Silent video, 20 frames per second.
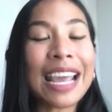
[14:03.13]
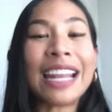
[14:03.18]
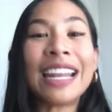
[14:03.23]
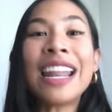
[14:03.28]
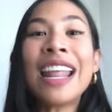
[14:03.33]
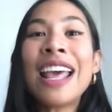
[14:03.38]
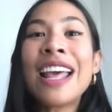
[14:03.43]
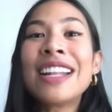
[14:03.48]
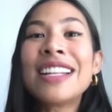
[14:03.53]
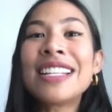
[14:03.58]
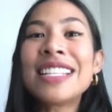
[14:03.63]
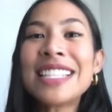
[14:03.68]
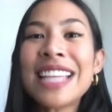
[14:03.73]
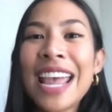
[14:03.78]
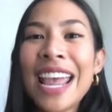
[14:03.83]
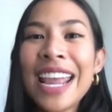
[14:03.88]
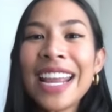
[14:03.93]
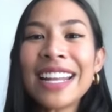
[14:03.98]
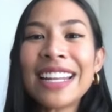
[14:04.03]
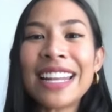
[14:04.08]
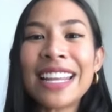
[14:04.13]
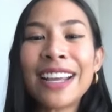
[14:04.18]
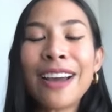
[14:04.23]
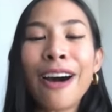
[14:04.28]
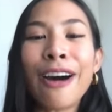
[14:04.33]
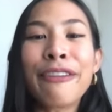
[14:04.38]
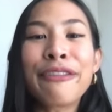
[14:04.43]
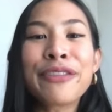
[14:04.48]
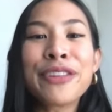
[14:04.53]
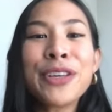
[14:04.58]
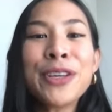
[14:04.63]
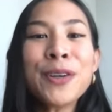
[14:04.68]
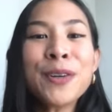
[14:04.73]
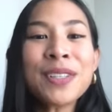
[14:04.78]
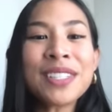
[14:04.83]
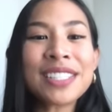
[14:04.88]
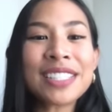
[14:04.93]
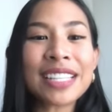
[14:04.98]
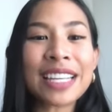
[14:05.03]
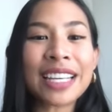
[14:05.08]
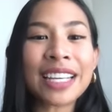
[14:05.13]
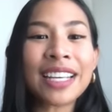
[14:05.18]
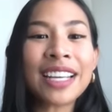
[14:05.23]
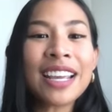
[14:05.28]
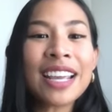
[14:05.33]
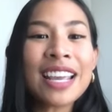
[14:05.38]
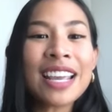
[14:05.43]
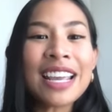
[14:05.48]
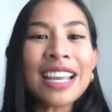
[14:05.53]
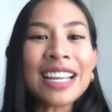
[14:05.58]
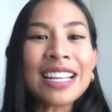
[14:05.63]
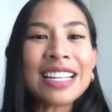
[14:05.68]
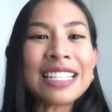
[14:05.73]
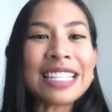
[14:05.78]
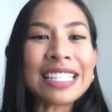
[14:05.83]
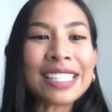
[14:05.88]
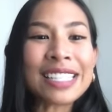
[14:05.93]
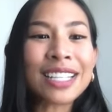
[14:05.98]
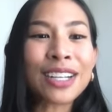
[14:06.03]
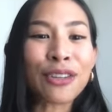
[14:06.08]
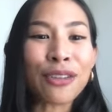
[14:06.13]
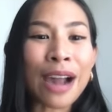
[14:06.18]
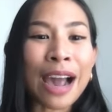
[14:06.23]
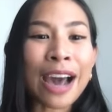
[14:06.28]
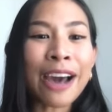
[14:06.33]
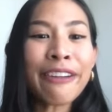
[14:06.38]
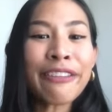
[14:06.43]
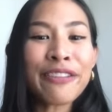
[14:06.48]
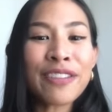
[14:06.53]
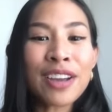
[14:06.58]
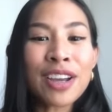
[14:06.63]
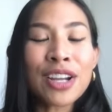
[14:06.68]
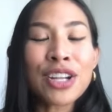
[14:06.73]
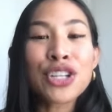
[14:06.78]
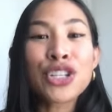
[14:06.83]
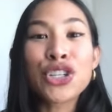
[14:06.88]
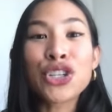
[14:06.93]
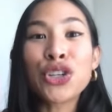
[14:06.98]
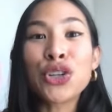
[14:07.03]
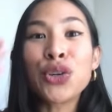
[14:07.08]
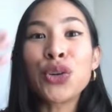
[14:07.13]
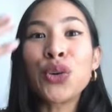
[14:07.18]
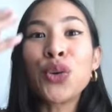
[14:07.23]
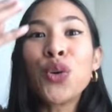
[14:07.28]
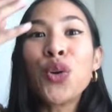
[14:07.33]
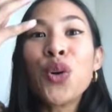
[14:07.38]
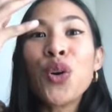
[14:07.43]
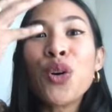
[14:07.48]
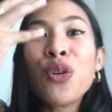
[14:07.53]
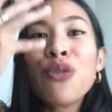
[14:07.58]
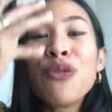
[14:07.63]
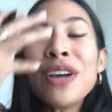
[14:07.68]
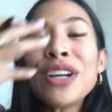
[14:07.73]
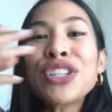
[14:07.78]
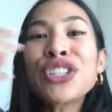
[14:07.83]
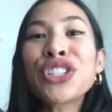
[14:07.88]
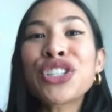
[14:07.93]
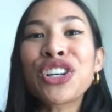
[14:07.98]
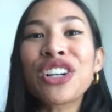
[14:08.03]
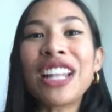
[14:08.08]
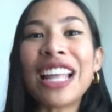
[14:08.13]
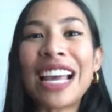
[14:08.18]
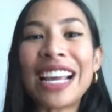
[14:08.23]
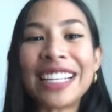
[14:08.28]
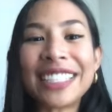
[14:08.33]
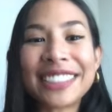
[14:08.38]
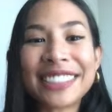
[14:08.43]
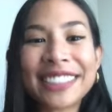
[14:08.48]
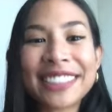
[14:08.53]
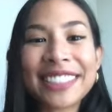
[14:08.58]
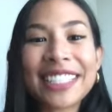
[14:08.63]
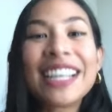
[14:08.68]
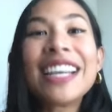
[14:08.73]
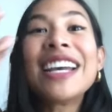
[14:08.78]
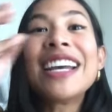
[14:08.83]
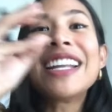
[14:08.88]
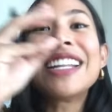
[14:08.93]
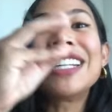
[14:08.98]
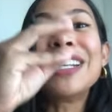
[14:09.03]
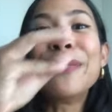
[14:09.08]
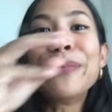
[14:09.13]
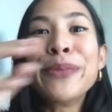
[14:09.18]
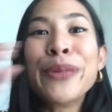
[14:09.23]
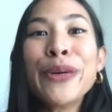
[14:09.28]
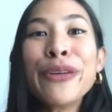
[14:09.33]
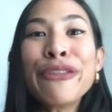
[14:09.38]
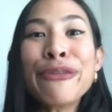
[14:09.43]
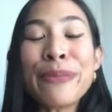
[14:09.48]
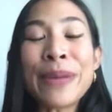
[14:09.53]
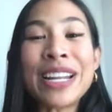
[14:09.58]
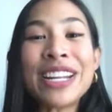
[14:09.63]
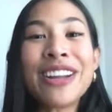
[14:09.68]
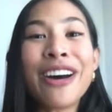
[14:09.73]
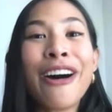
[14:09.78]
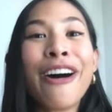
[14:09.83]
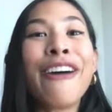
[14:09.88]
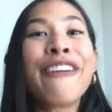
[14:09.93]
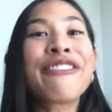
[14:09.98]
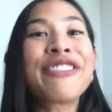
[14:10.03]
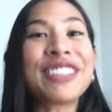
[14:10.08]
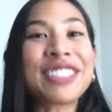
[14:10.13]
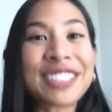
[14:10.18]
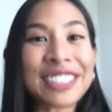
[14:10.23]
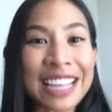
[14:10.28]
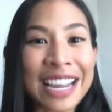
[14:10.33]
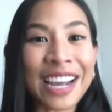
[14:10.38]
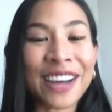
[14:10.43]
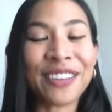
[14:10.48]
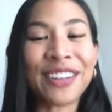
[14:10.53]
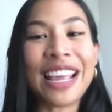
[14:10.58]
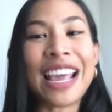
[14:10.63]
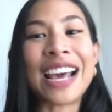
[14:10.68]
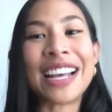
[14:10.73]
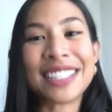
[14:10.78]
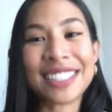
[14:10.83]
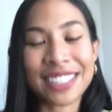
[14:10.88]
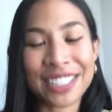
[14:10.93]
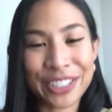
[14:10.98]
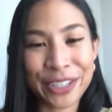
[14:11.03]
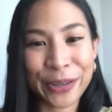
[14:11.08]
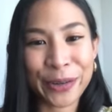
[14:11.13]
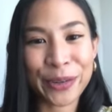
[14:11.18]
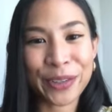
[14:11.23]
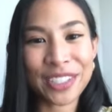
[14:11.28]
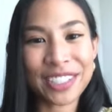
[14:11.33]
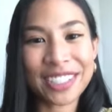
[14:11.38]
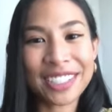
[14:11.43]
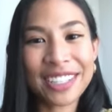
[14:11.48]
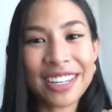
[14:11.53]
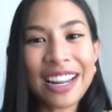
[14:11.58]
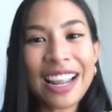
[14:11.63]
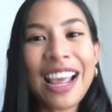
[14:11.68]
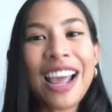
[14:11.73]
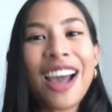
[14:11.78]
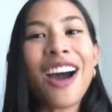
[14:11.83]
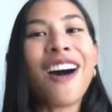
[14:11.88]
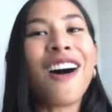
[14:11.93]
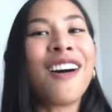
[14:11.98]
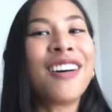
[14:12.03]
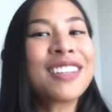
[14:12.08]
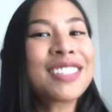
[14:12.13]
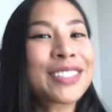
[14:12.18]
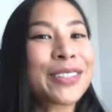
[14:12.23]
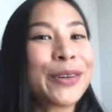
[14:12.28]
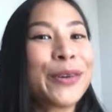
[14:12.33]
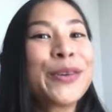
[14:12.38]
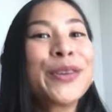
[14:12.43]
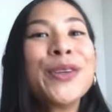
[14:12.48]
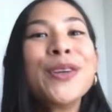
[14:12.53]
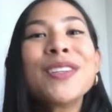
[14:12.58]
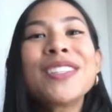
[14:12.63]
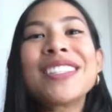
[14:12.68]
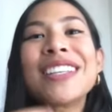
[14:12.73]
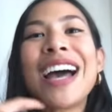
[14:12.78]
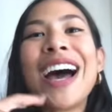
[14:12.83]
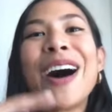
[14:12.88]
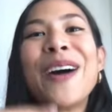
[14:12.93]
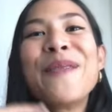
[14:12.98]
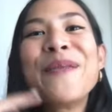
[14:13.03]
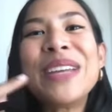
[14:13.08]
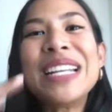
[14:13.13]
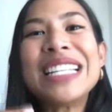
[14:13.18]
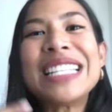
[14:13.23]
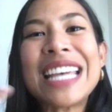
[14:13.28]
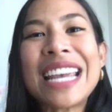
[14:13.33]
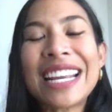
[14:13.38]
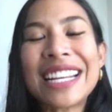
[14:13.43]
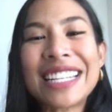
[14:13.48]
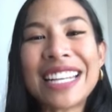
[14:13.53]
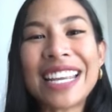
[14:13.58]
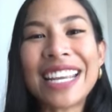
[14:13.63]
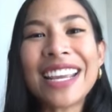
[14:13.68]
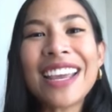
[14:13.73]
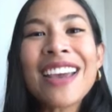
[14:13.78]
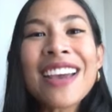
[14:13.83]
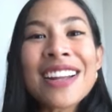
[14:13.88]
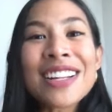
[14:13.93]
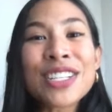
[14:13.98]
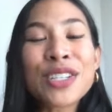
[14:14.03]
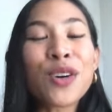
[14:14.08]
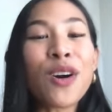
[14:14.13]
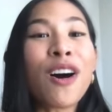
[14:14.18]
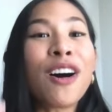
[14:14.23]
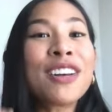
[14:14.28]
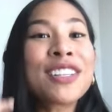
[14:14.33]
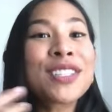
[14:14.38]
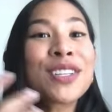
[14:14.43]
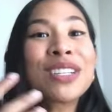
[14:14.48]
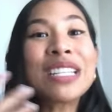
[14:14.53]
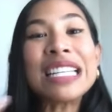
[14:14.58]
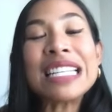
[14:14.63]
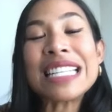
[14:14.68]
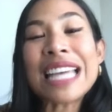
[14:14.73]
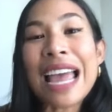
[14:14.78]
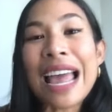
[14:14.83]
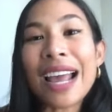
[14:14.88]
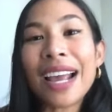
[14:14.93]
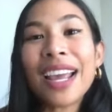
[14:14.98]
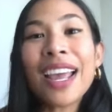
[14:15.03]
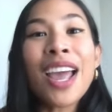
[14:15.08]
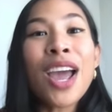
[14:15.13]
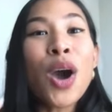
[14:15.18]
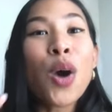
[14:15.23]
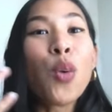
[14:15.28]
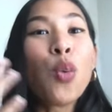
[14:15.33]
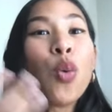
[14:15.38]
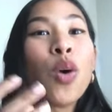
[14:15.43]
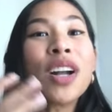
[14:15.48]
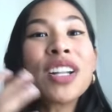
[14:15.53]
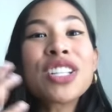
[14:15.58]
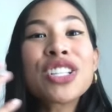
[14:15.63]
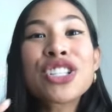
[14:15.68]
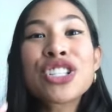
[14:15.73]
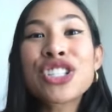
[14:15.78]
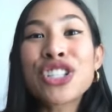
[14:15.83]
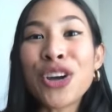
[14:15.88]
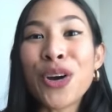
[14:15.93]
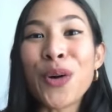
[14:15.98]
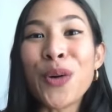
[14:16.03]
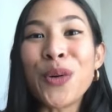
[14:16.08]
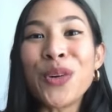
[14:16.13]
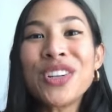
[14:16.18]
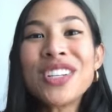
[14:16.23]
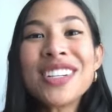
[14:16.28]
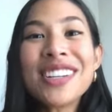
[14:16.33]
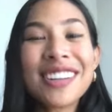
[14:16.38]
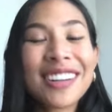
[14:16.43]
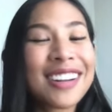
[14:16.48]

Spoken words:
and the technique of using this graph to visualize the movement of the sound as a tone. Also, use the humming technique to also detect what tone